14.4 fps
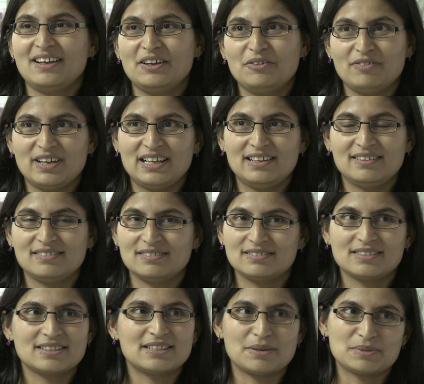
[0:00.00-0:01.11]
while
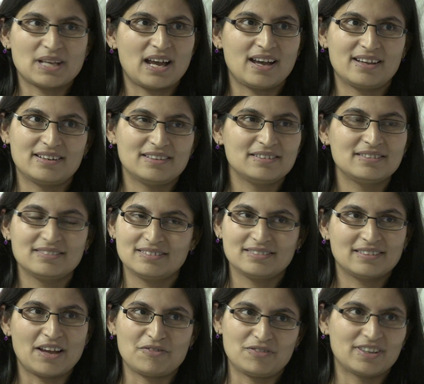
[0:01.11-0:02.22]
sub-Saharan
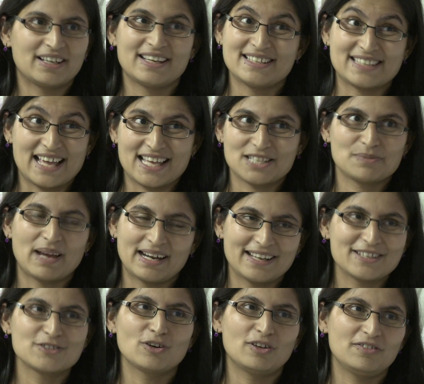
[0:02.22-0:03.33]
Africa is as bad
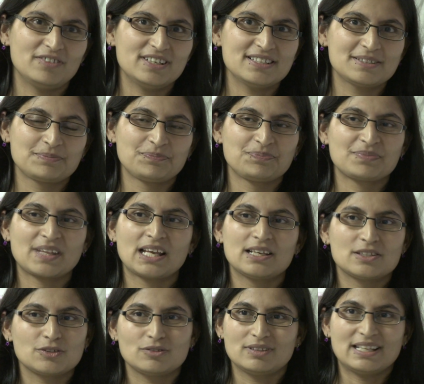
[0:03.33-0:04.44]
as always.
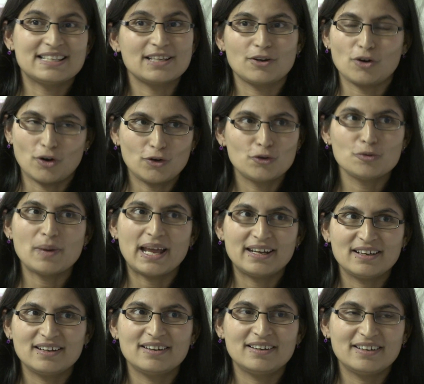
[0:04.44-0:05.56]
So things are not too bad
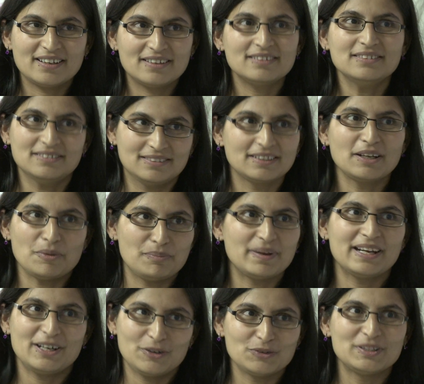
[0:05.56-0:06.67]
in India
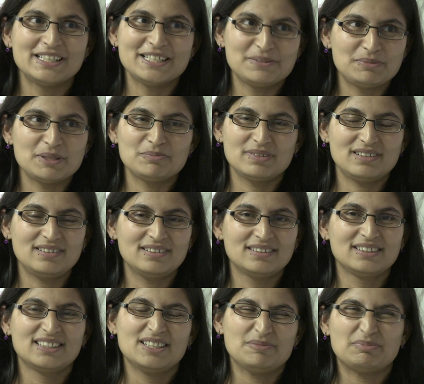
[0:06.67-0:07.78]
compared to these people,
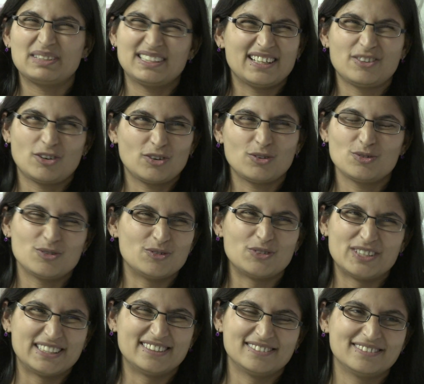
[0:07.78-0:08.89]
but they're not too good
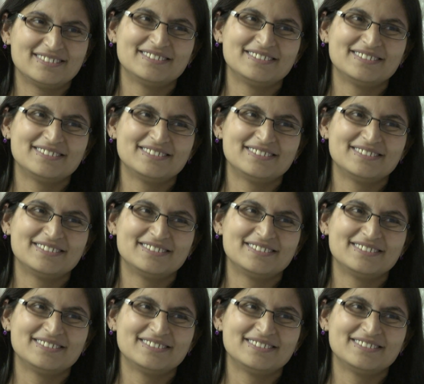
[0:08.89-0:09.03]
either.